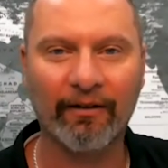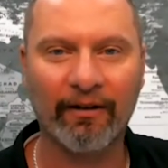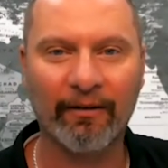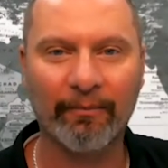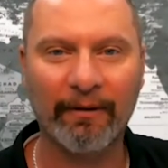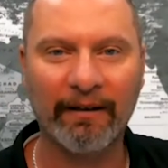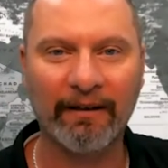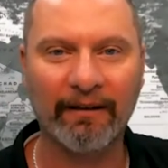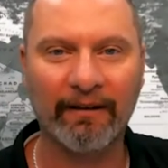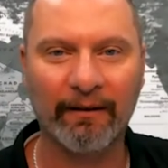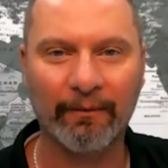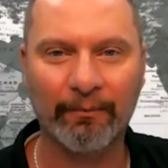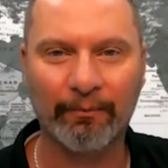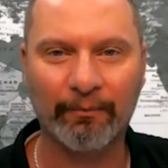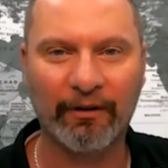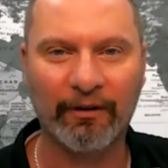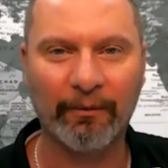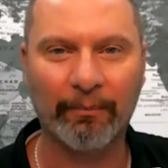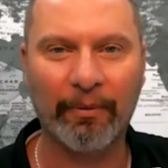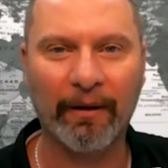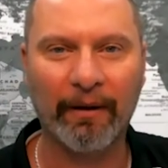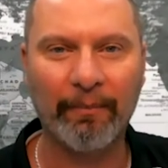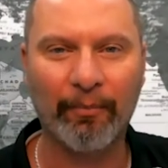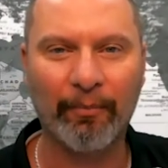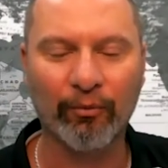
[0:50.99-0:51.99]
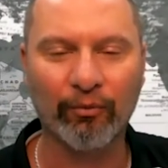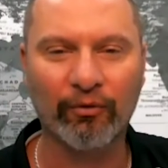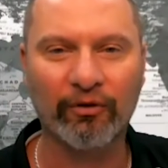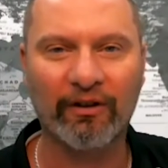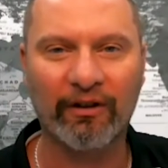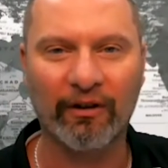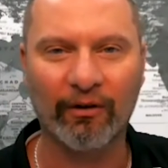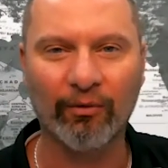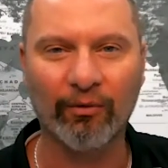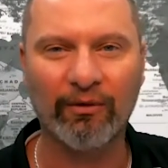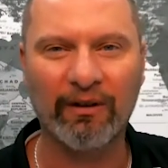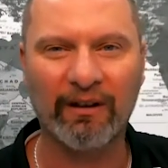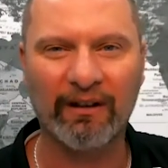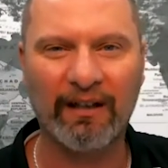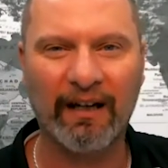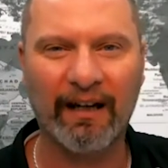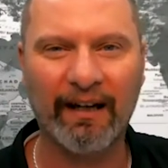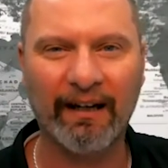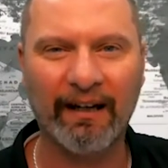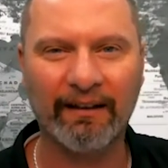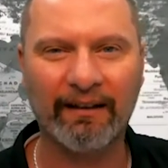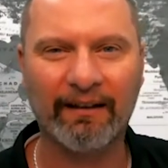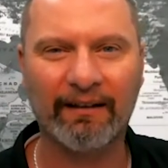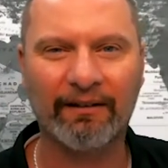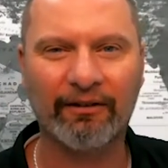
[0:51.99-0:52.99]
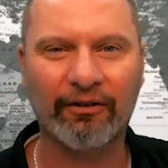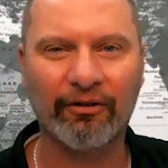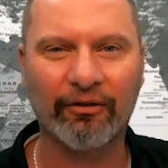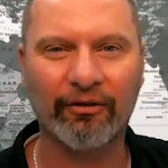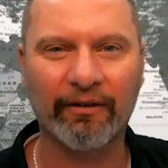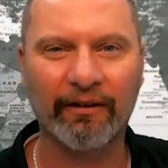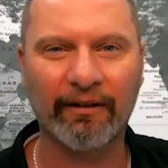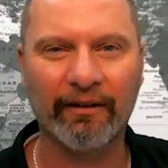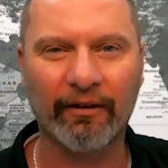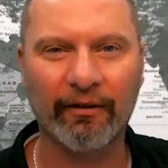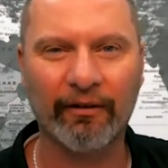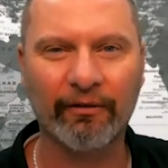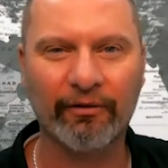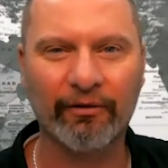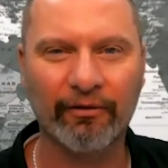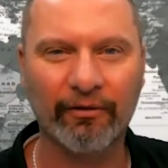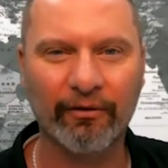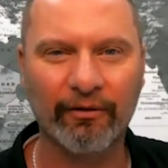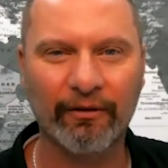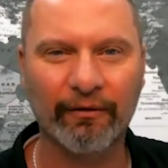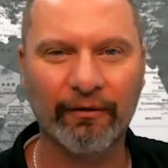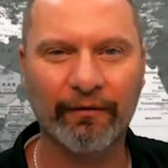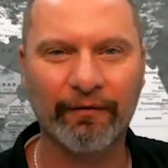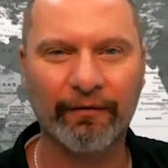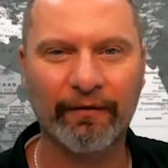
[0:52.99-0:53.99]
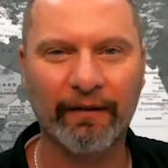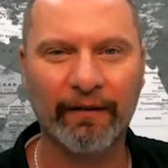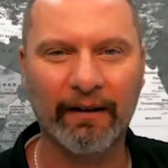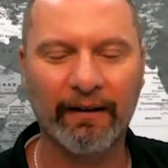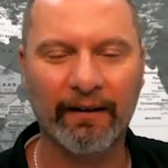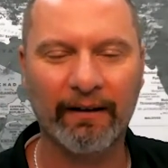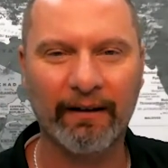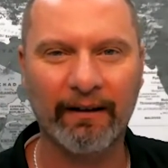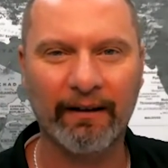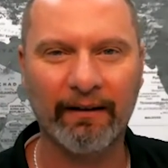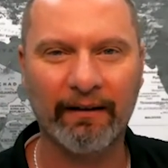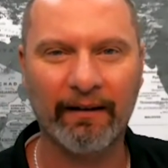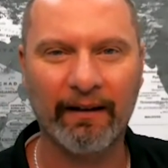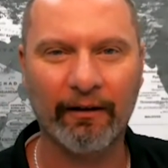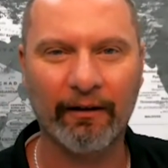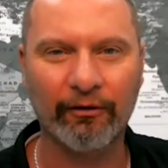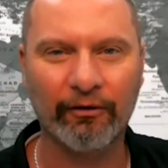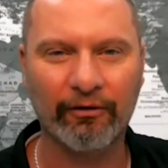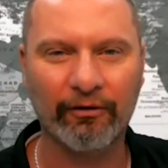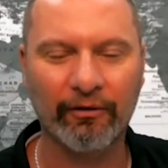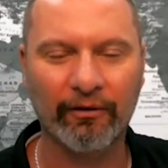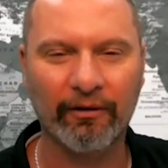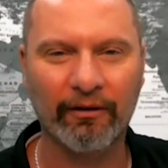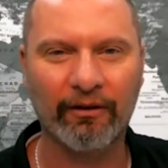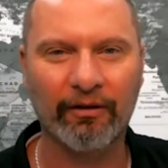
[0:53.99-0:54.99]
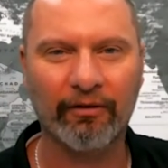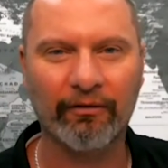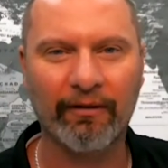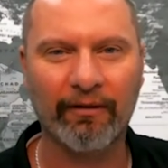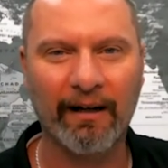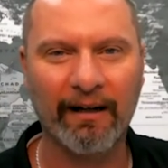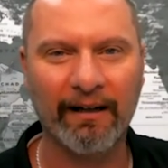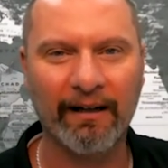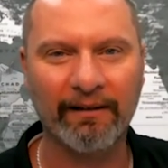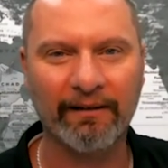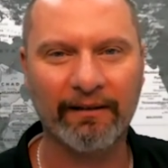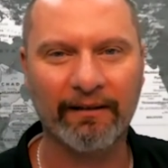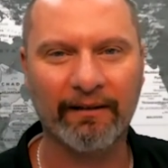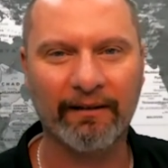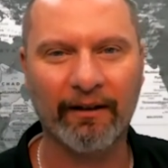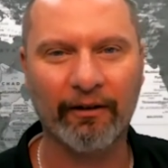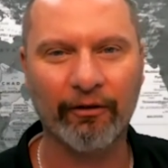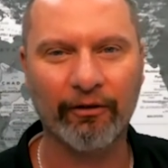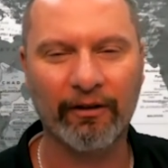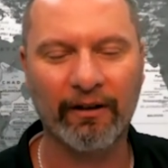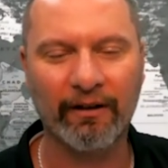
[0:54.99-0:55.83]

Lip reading: I mean, do people still detect during those sort of in those sort of terrains and those